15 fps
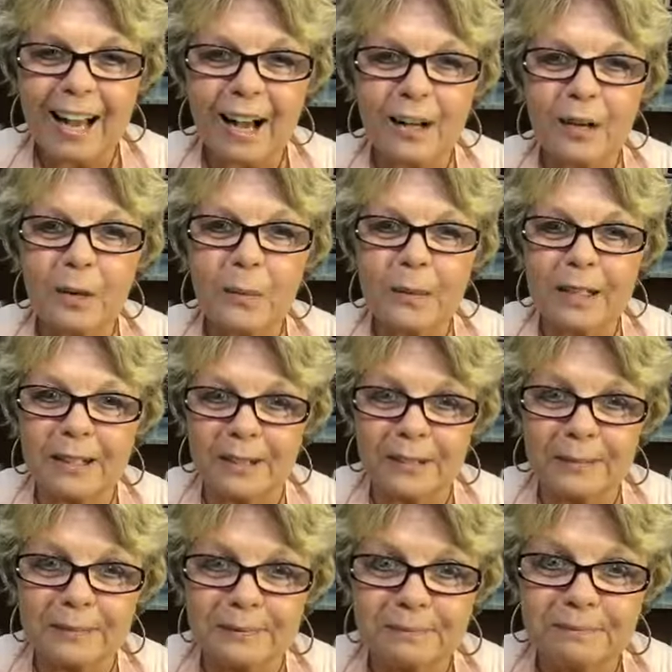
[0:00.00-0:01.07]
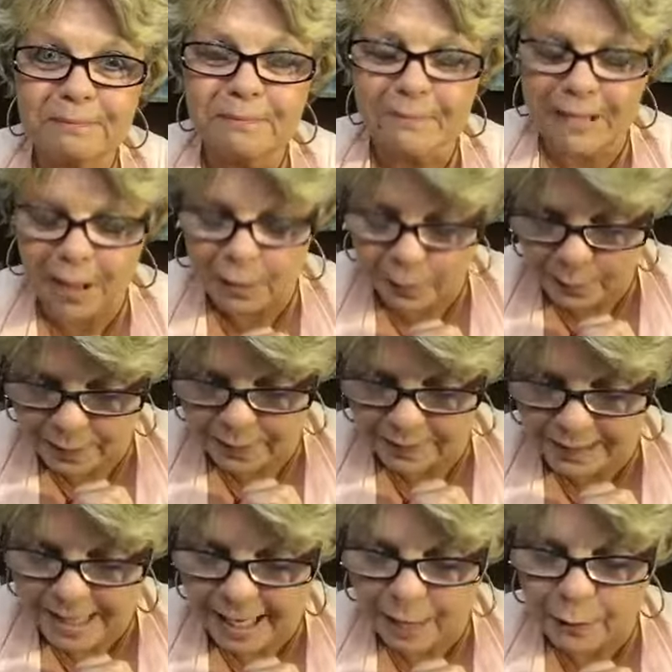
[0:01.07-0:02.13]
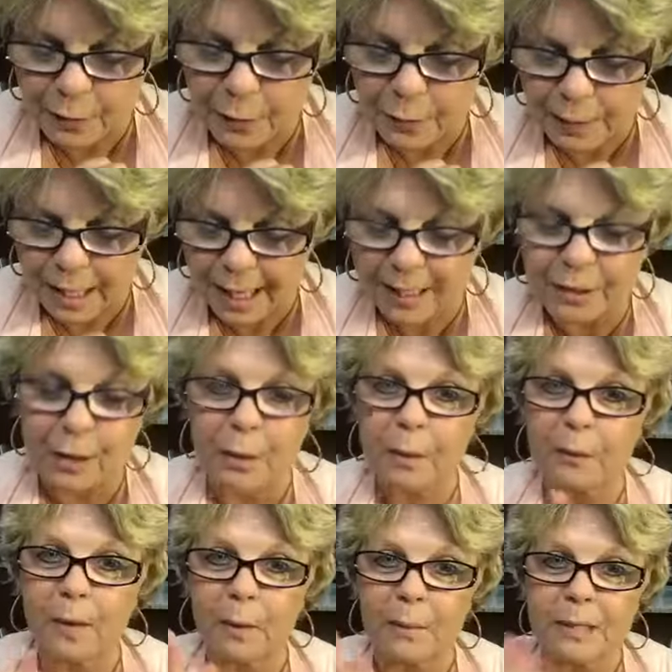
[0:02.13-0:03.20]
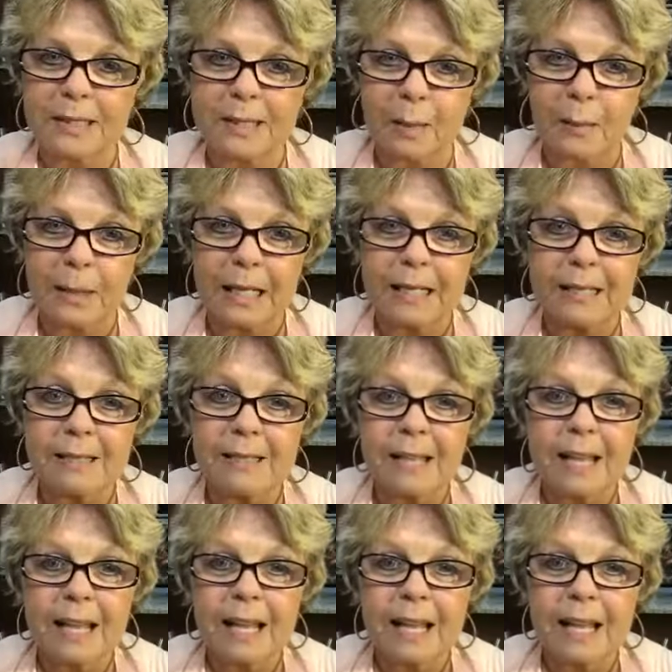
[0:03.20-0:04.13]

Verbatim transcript: acquittal. Acquittal. Now, you and I know that when someone is